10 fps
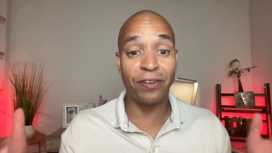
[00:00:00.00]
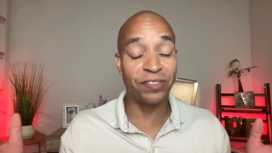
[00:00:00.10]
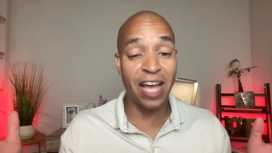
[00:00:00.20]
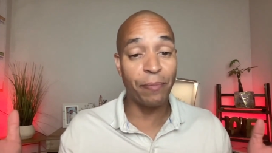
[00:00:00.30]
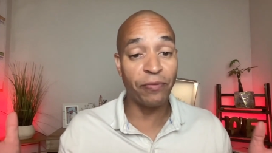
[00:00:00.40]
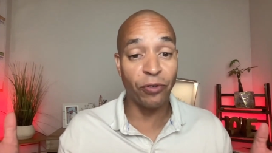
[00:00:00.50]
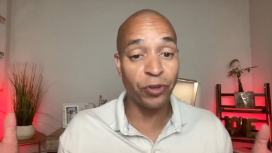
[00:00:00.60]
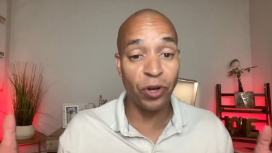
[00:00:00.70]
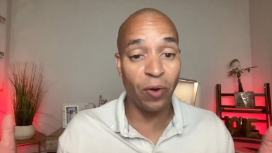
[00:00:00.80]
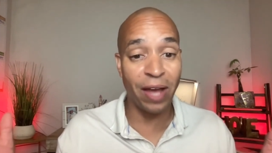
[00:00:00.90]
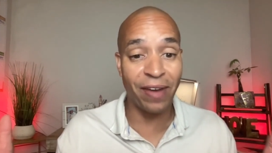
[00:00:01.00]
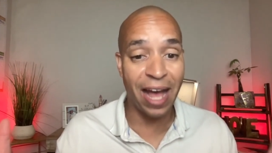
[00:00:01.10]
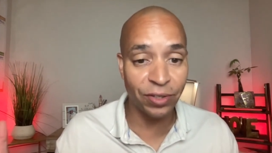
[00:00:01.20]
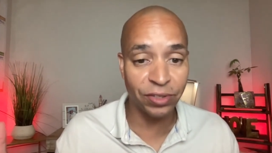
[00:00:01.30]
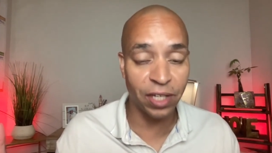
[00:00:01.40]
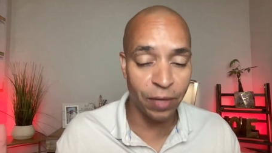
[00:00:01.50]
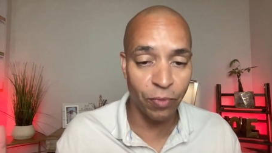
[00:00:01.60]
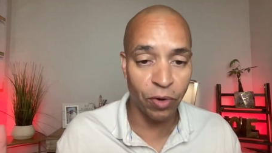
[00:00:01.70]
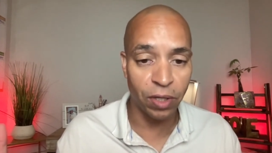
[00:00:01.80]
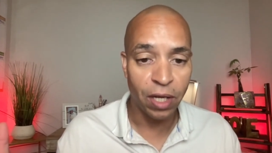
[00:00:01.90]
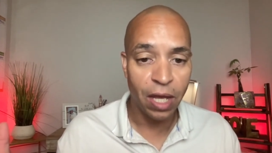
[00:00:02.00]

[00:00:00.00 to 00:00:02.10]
of time before you don't have a house anymore.